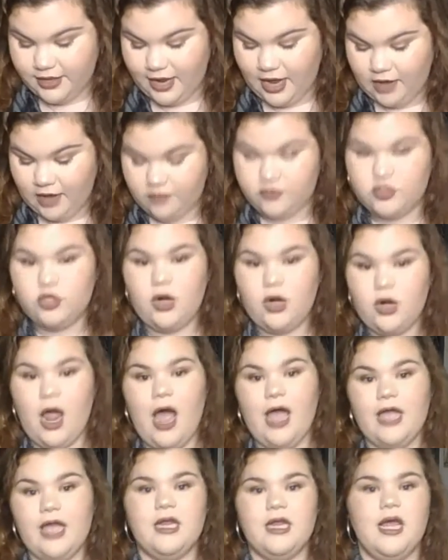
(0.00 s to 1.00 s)
have
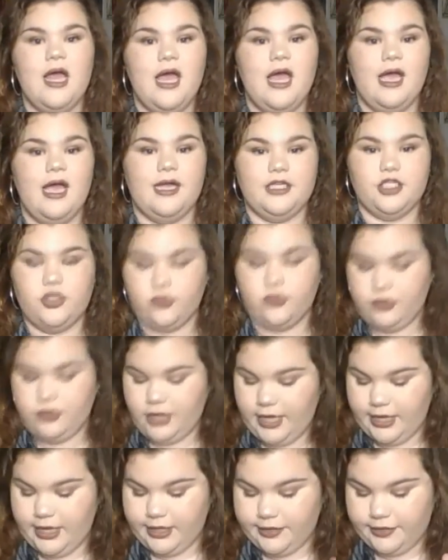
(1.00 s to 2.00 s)
tried and don't
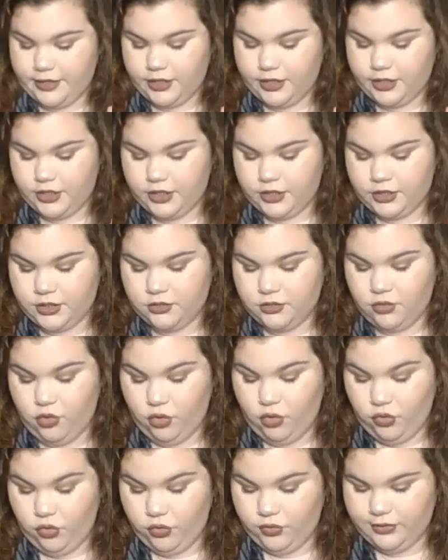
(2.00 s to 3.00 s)
like, that are
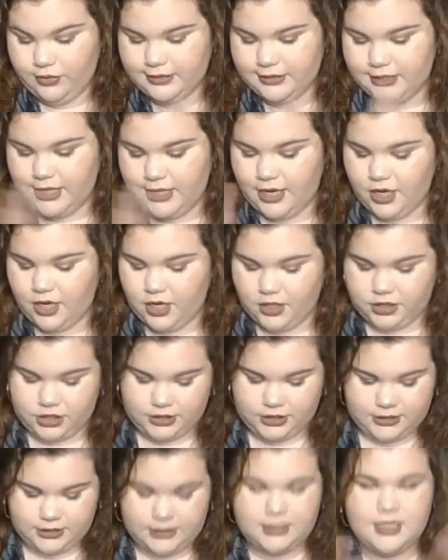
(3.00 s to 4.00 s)
old,
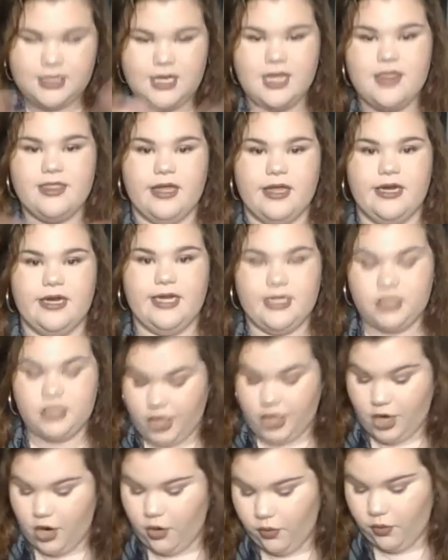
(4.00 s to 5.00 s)
that need to
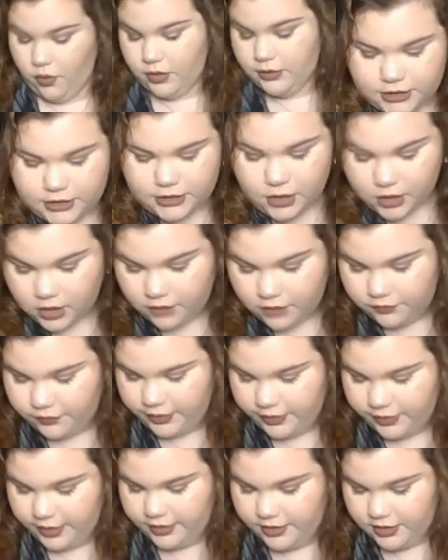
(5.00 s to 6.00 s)
go. Let's start off
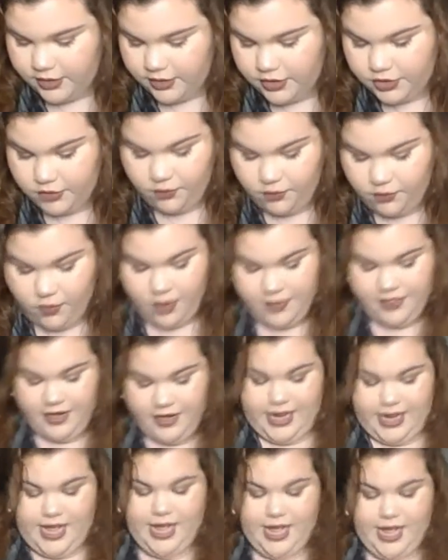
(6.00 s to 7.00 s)
with the one
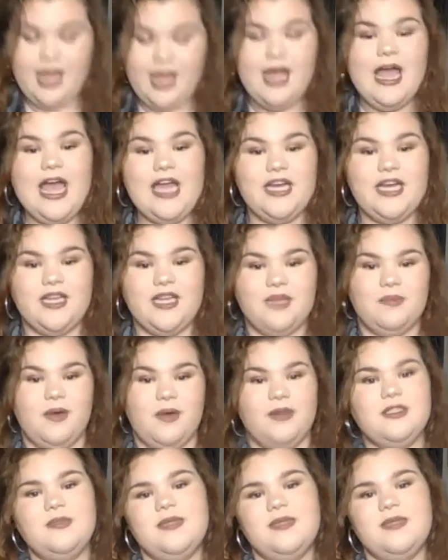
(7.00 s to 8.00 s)
that I hate the
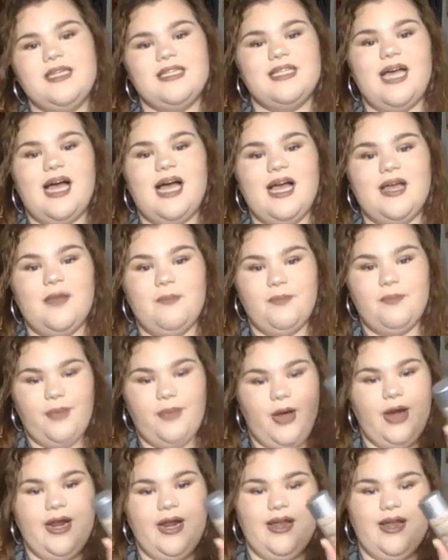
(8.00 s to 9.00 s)
most because I
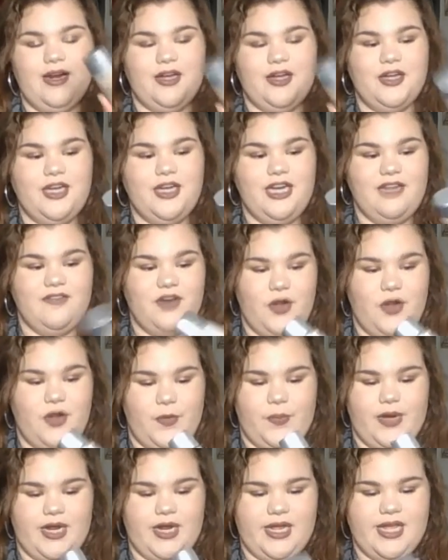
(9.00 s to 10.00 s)
bought it and couldn't even
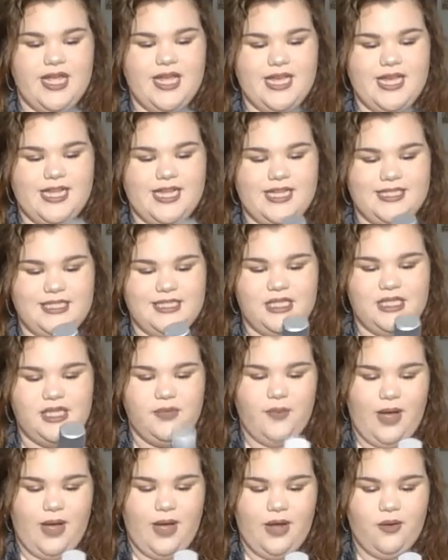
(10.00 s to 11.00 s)
open it. This is
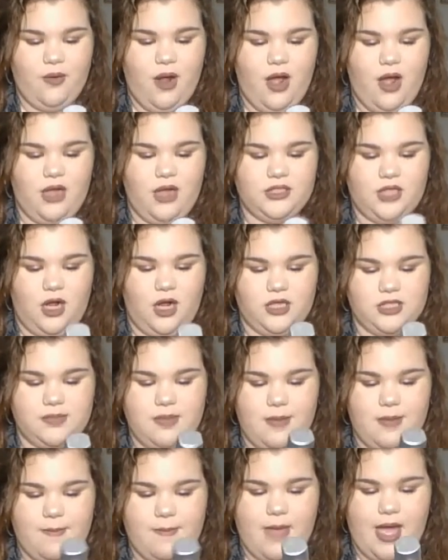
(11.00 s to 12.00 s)
the Wet n Wild
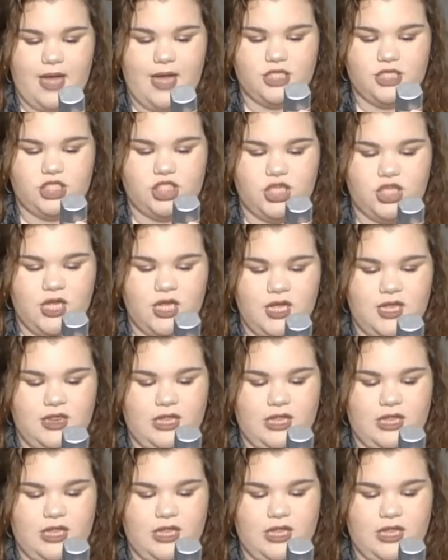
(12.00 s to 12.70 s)
Ultimate Match